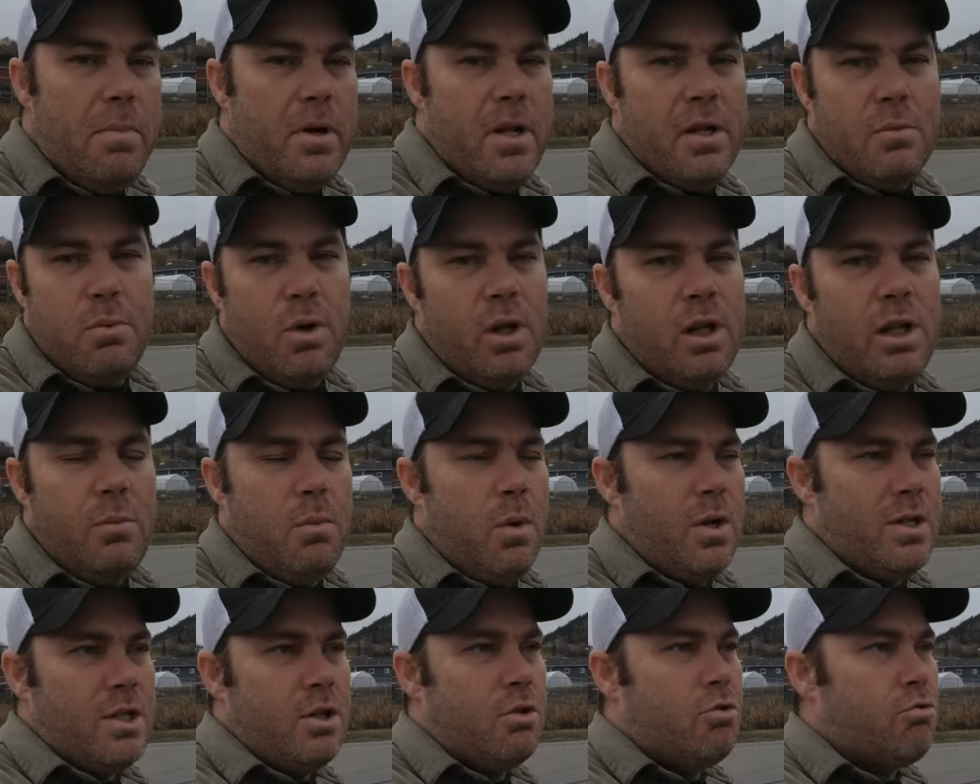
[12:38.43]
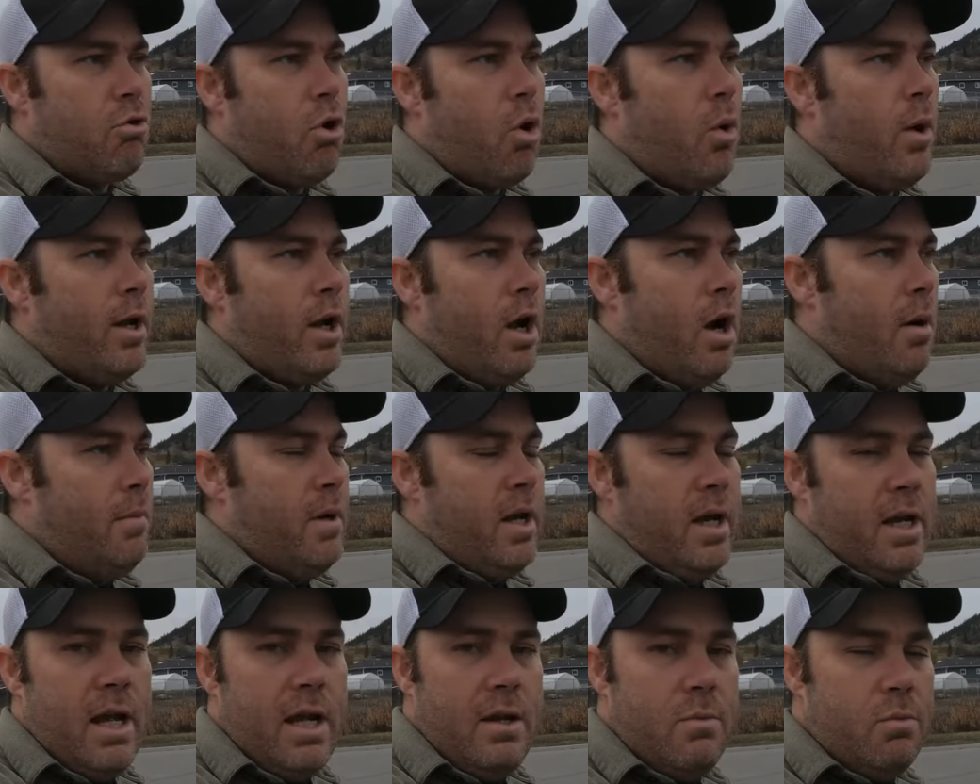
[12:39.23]
But it really wasn't growing
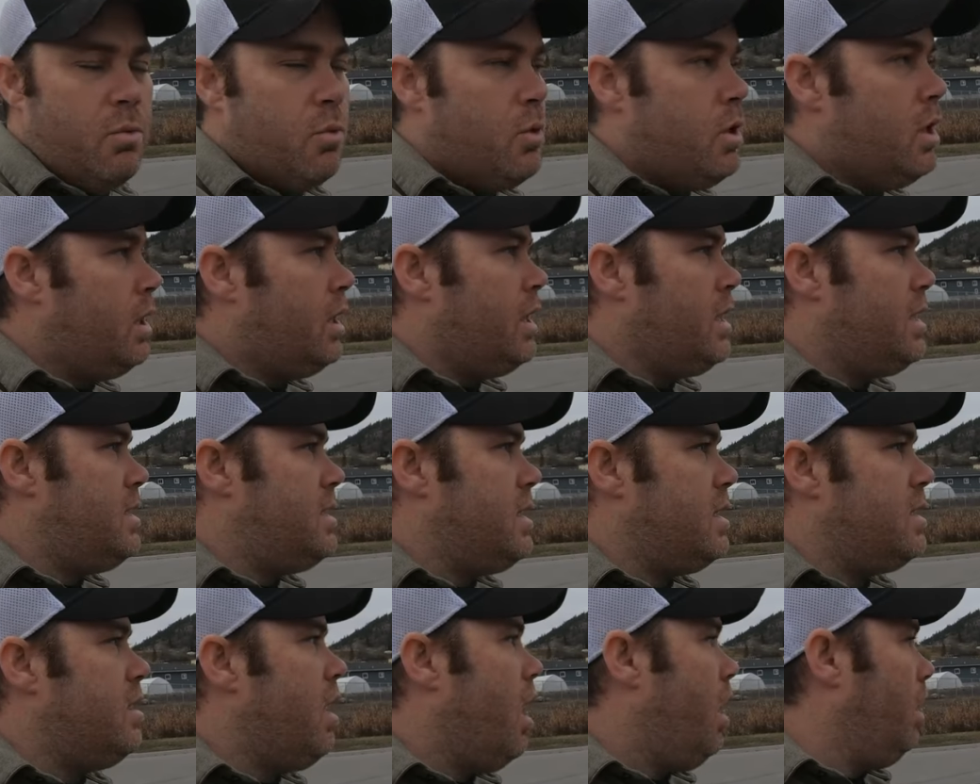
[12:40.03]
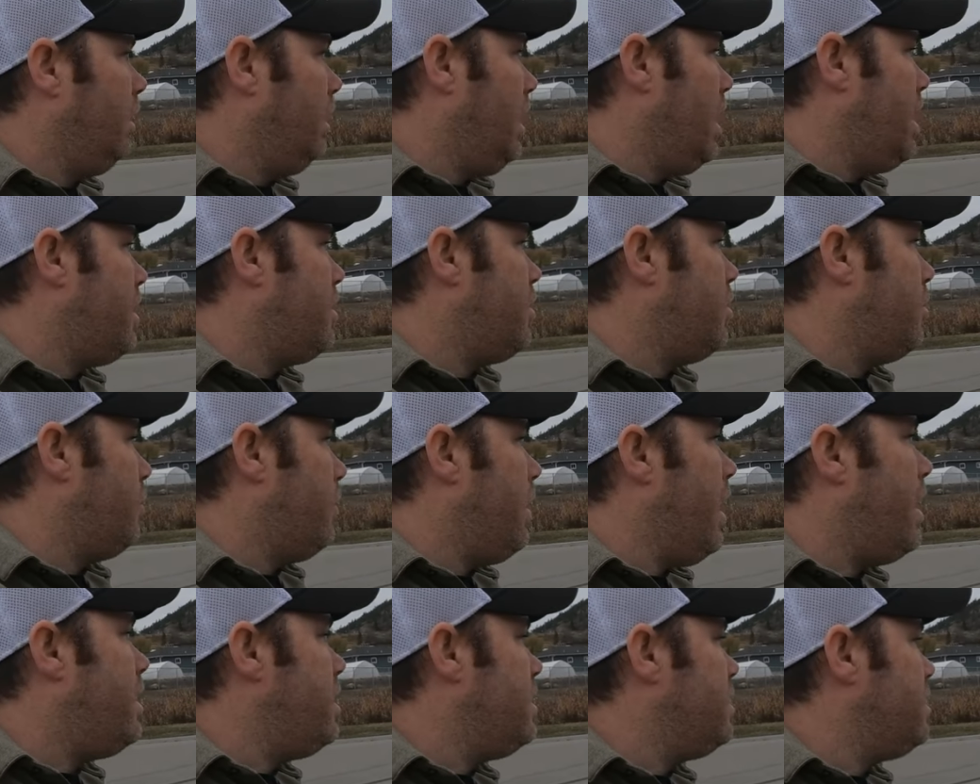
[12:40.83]
on me, and I really did not like
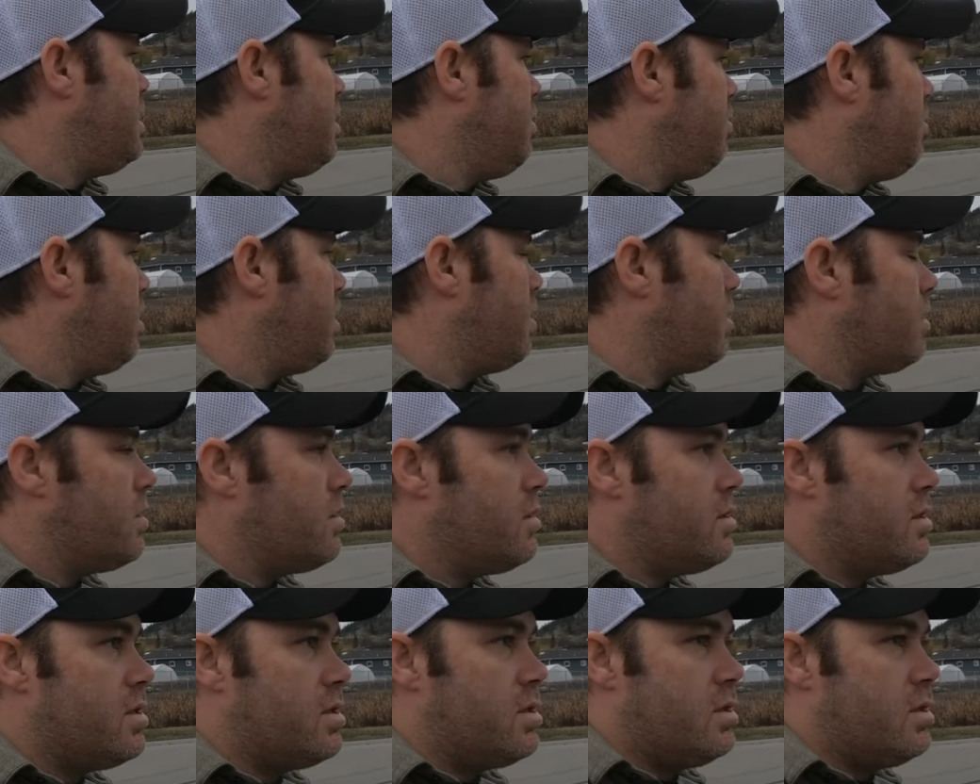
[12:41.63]
the red interior.